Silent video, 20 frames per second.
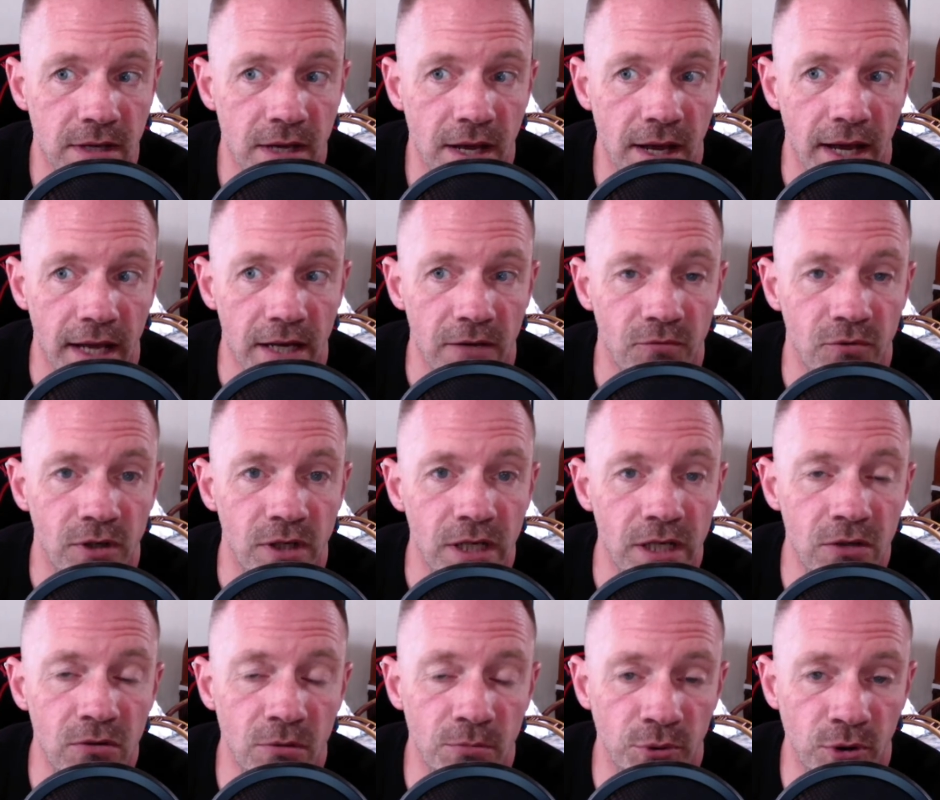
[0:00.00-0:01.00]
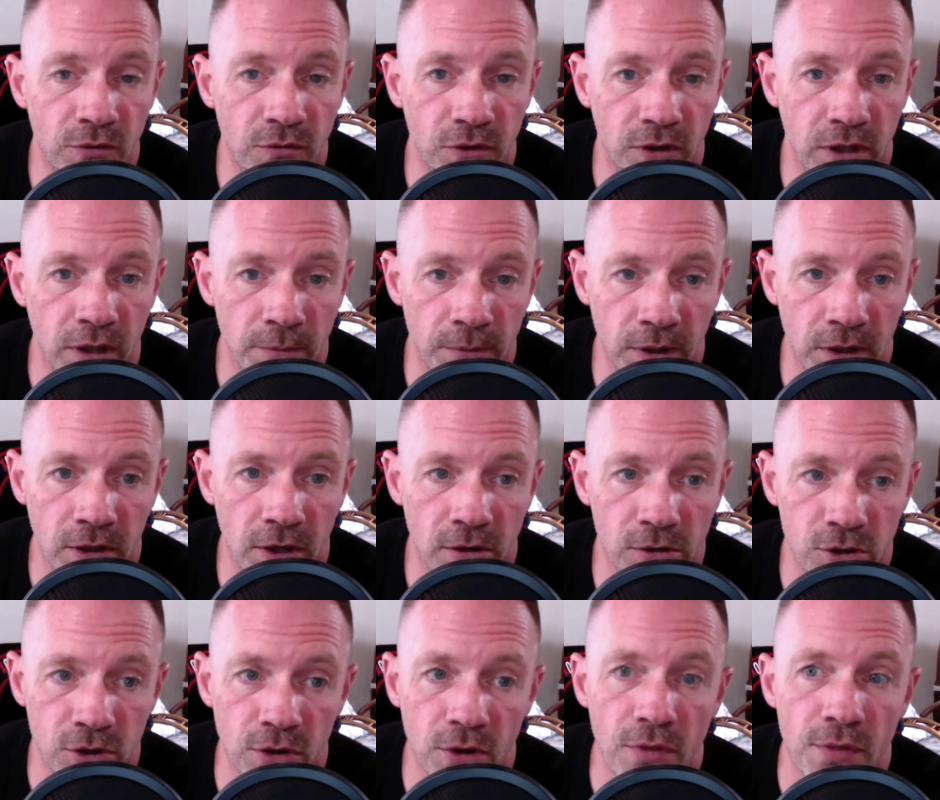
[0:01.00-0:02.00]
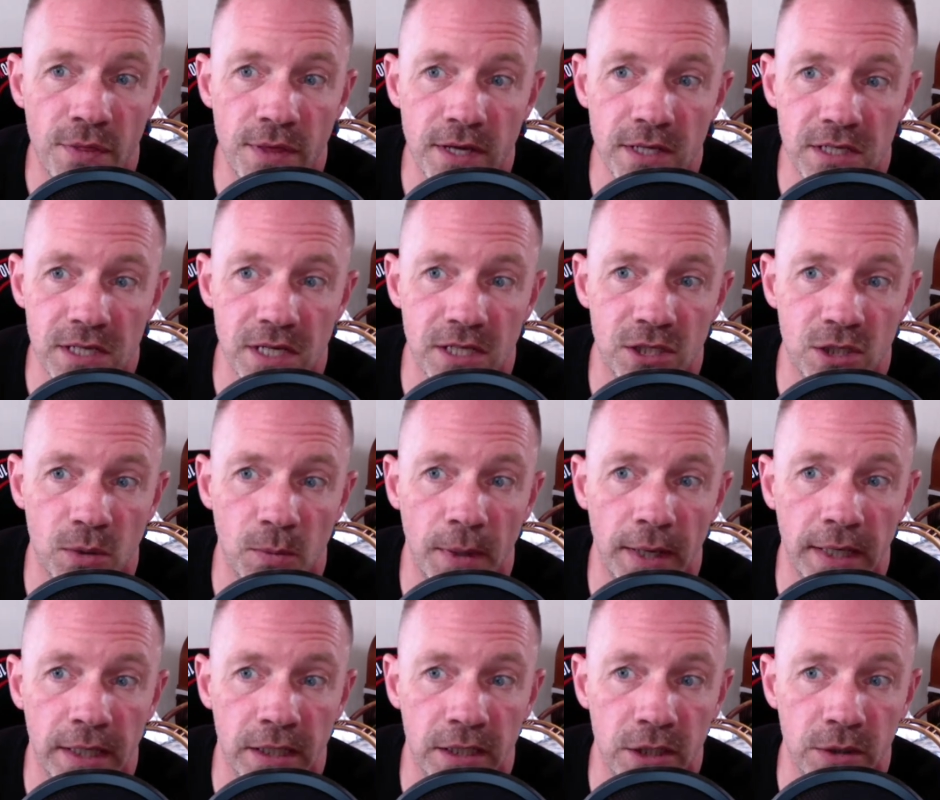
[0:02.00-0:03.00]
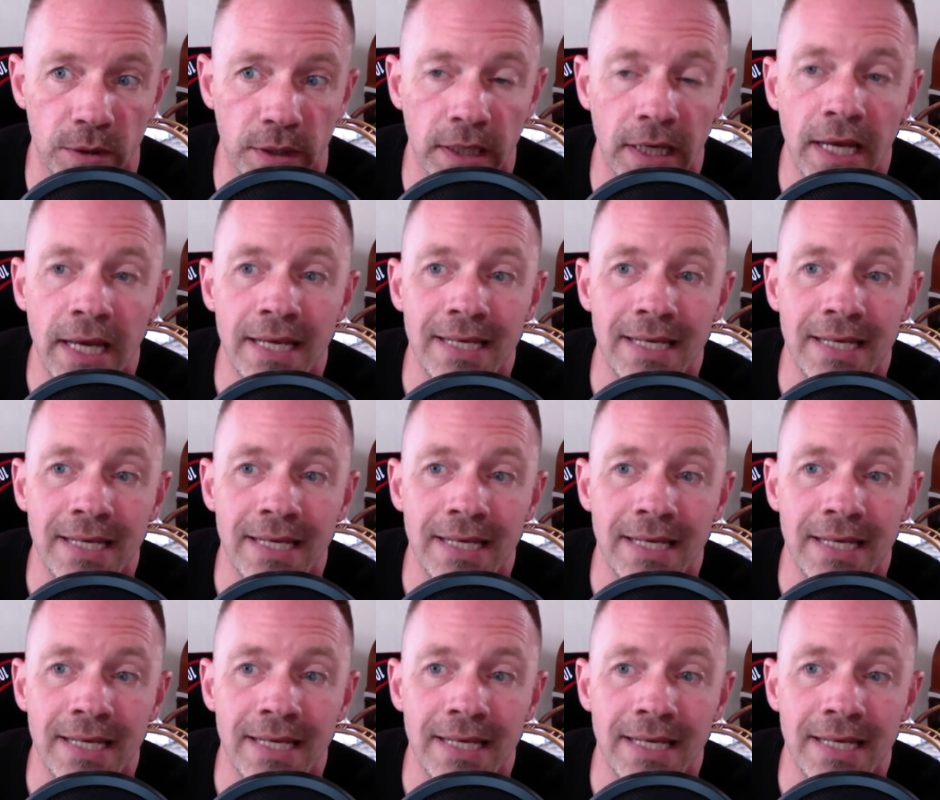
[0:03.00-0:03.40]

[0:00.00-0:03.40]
And if you need to improve your company culture, this is the way to do it.